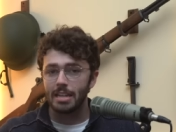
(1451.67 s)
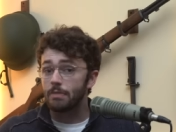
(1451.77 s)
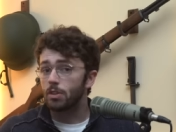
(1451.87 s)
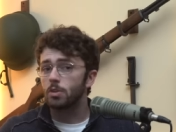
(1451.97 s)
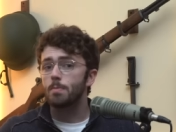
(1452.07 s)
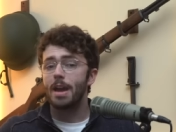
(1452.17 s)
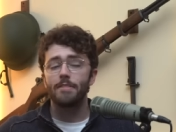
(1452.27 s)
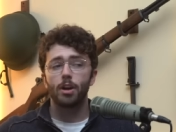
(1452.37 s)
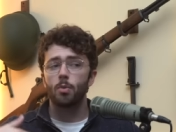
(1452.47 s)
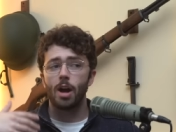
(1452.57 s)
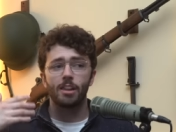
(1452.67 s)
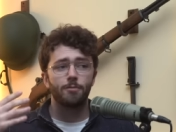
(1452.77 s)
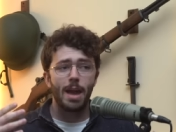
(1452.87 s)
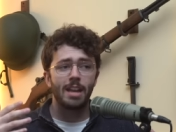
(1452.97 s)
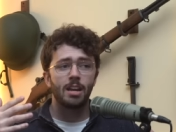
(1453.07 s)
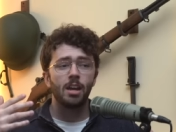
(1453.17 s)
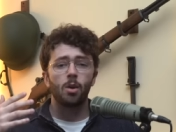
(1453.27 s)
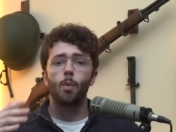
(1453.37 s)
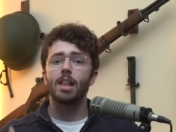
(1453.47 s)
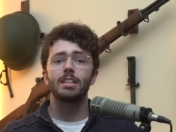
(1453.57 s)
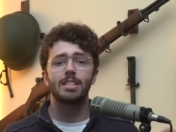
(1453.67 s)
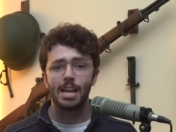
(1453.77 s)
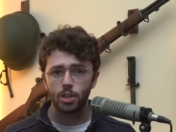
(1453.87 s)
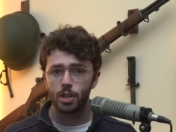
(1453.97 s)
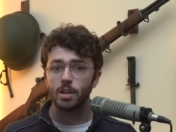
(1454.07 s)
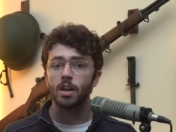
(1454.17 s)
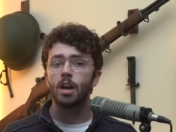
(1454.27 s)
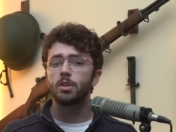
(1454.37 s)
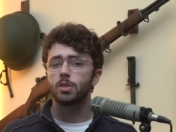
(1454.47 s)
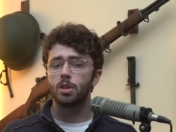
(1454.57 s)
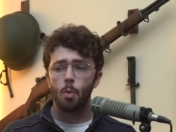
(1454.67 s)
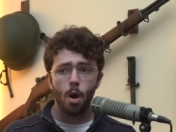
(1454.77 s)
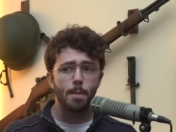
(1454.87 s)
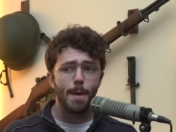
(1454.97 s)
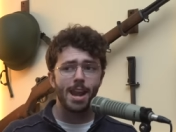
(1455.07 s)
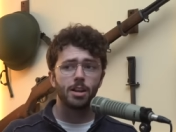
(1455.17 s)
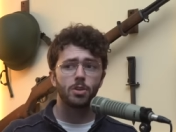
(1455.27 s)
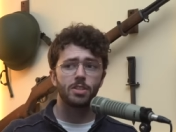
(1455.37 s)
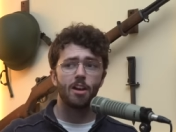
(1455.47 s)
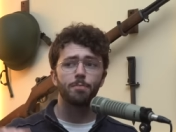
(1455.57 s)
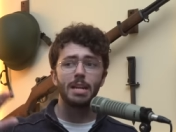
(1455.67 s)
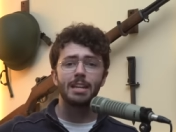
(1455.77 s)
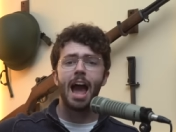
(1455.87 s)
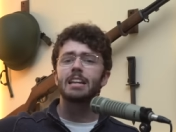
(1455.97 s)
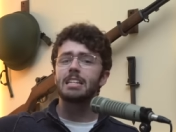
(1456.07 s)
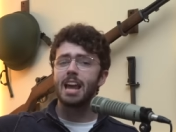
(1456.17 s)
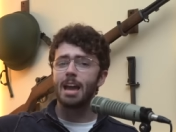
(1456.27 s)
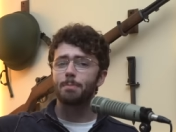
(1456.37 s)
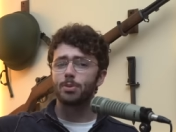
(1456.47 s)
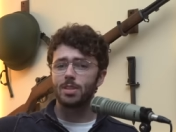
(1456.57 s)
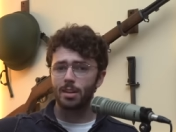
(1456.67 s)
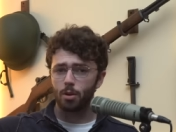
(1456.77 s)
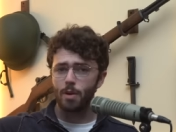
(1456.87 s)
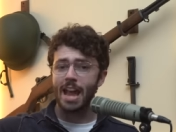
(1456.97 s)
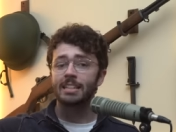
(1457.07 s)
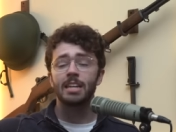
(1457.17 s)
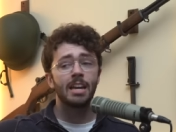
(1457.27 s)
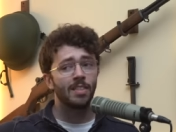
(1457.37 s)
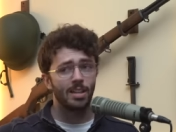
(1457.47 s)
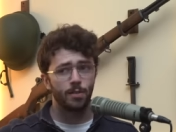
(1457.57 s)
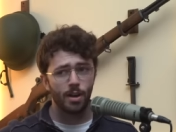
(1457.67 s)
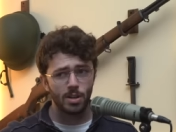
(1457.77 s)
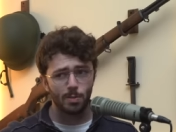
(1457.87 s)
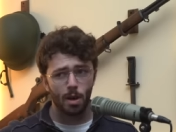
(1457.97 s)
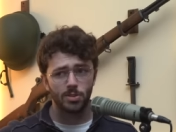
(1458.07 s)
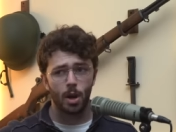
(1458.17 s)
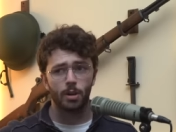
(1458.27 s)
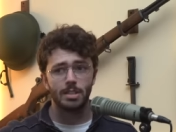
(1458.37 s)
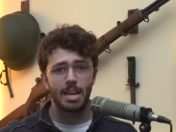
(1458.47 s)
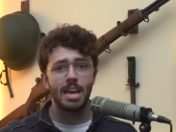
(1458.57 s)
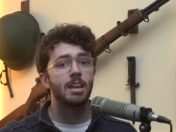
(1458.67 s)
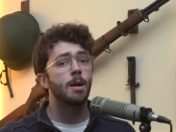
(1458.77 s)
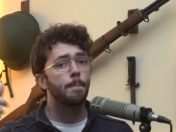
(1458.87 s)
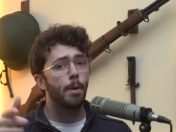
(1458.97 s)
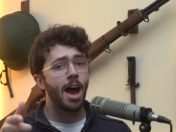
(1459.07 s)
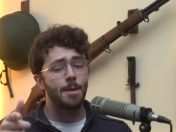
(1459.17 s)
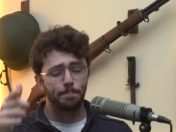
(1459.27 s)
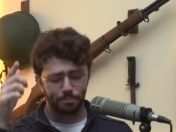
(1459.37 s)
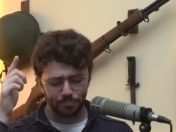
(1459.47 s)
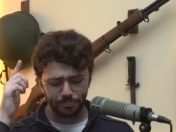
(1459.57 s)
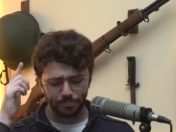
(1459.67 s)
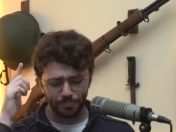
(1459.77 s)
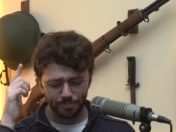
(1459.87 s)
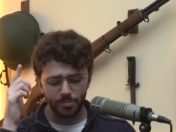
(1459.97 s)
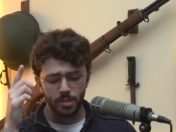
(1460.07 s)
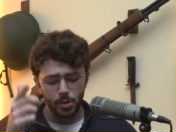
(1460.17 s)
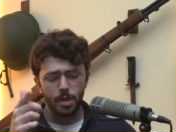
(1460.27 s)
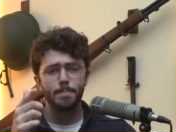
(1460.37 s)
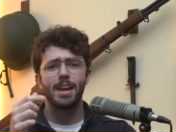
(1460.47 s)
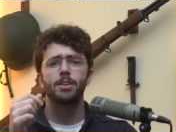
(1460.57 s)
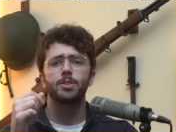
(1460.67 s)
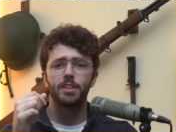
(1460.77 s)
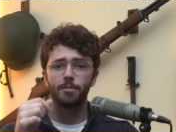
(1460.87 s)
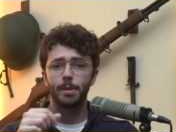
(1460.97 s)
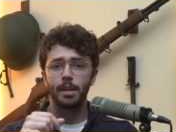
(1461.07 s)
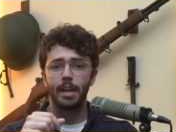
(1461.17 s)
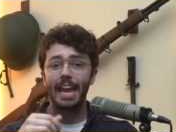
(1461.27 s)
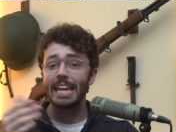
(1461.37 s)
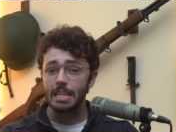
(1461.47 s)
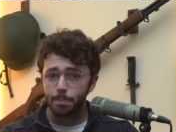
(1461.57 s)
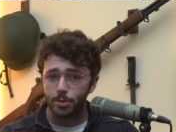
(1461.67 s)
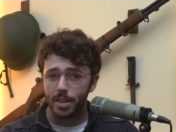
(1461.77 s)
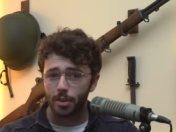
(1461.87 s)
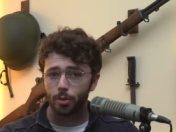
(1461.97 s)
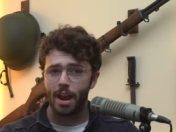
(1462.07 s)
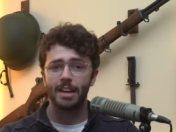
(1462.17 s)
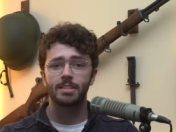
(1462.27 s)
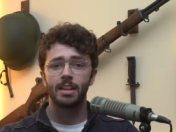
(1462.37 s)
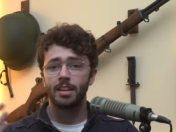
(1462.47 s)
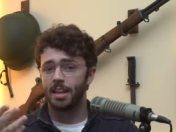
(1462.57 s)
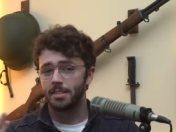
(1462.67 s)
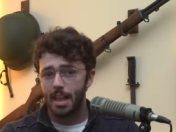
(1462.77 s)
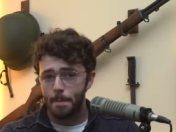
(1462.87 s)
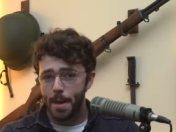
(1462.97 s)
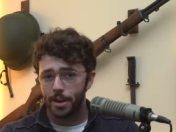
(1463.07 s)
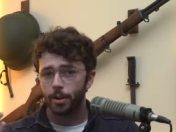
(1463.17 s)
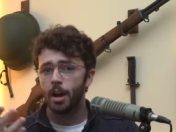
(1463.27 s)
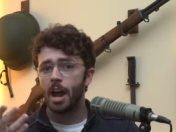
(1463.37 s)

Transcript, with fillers: even though you may very well have been well intentioned. So you don't want to bet on yourself being 99% correct. That's a very small target to hit. But you can bet on yourself being 80% correct. That's a lot better,